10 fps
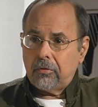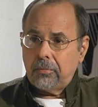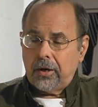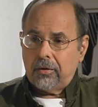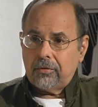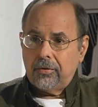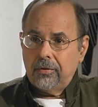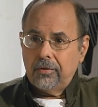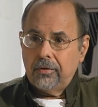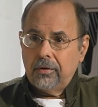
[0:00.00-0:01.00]
about,
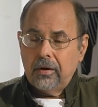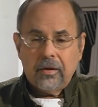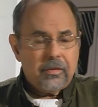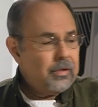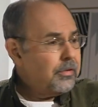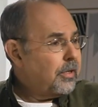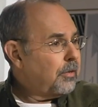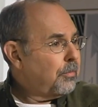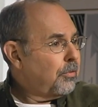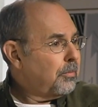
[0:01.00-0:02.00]
then you
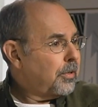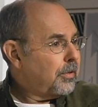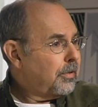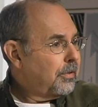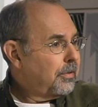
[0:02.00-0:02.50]
get more money.